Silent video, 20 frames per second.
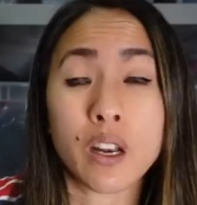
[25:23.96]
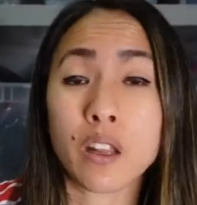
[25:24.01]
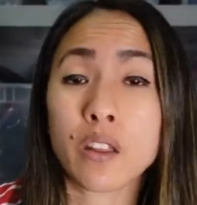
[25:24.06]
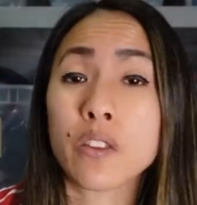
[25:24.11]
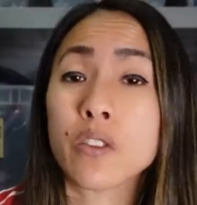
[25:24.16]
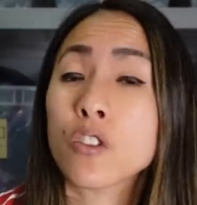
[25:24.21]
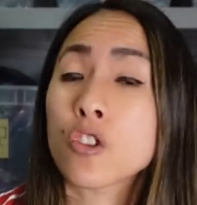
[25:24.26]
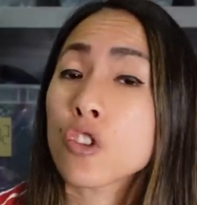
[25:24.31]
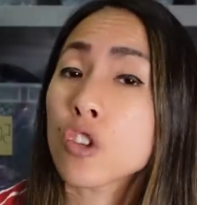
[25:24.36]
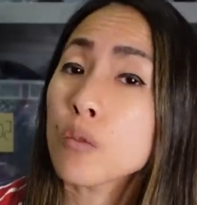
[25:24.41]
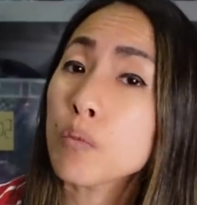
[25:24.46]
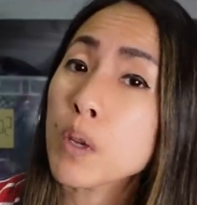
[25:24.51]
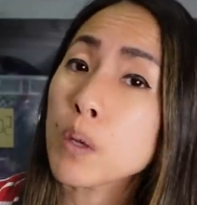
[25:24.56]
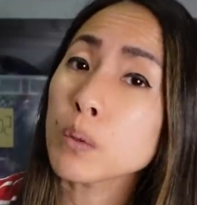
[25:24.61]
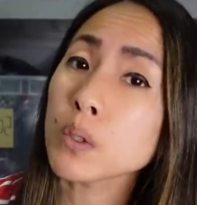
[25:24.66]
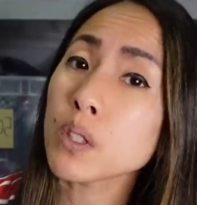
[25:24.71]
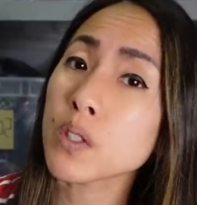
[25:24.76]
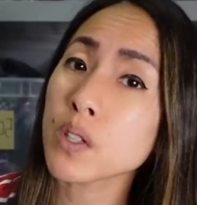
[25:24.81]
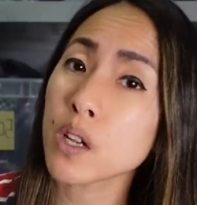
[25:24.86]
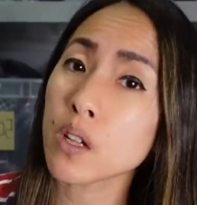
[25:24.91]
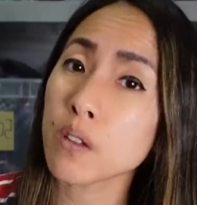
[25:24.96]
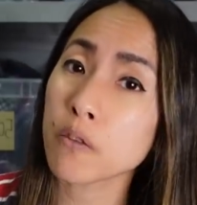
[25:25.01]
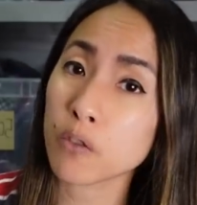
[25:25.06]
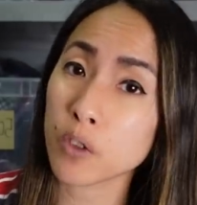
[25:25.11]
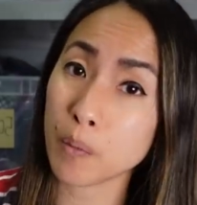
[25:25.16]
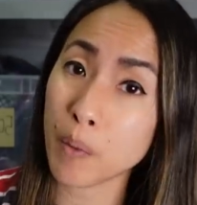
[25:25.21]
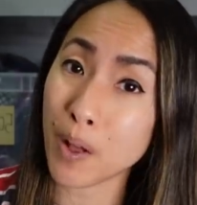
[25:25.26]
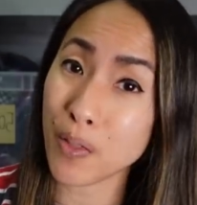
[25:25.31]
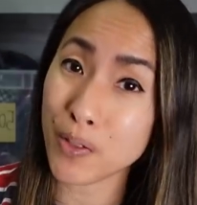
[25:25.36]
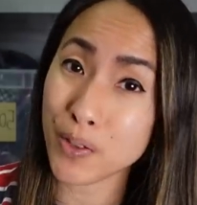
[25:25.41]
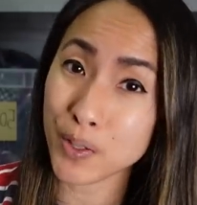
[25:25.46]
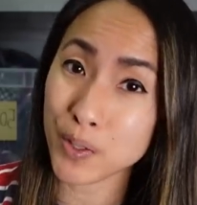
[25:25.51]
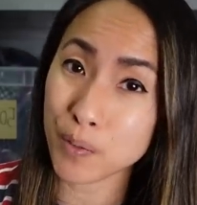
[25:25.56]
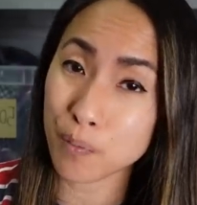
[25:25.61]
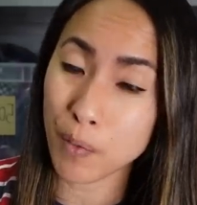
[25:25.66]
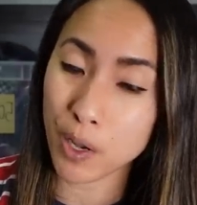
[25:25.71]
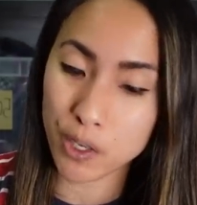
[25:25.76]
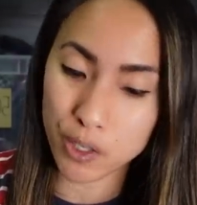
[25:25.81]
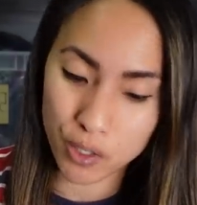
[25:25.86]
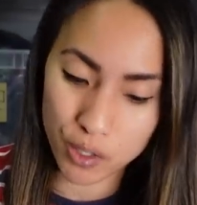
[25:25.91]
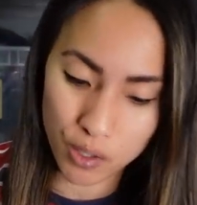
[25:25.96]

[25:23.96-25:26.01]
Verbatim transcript: I should be able to sell them for about this much.